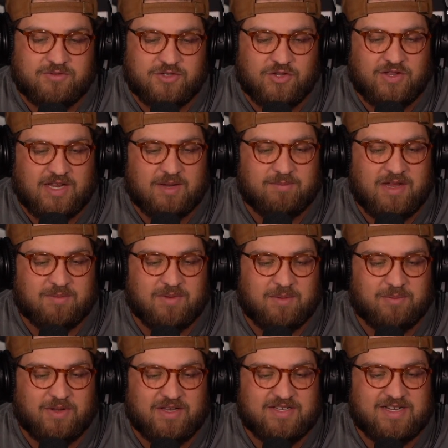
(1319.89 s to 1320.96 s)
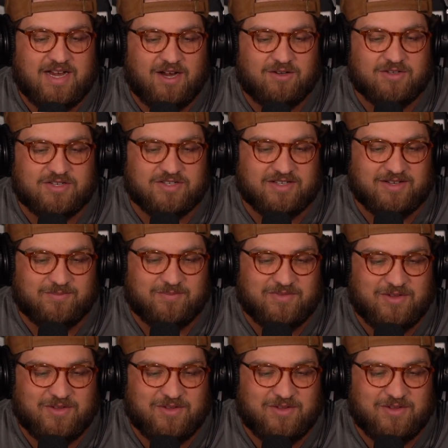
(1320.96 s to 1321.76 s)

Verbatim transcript: Do you think I make my plans carelessly?